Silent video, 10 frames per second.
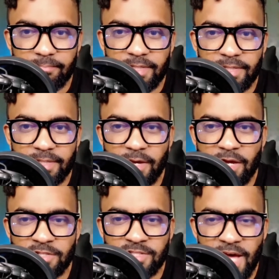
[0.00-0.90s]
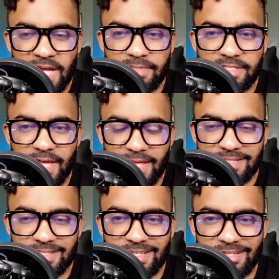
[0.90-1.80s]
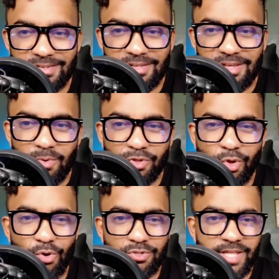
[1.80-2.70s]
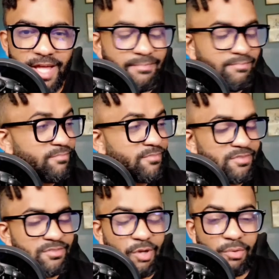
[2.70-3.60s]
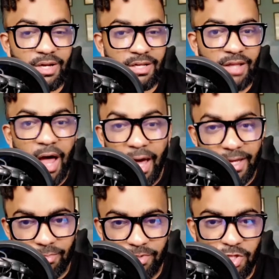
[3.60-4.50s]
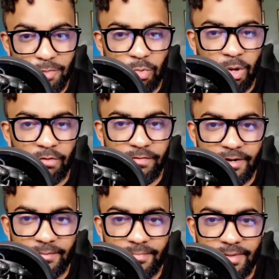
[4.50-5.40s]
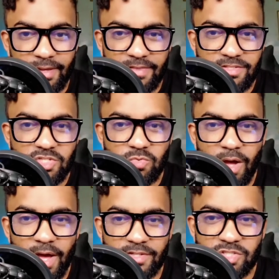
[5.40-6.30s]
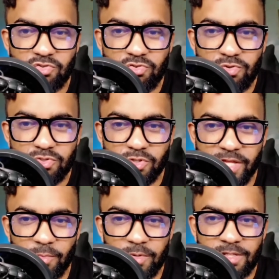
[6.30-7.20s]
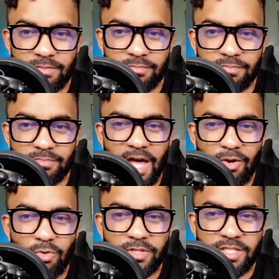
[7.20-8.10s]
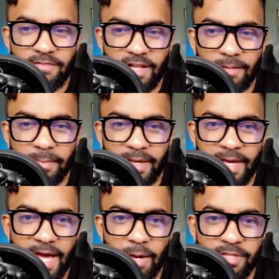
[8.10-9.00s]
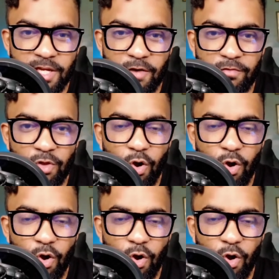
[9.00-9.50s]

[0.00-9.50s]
becoming an autonomous entity with goals that don't align with human welfare? And this is why it's crucial that we not only develop AI with careful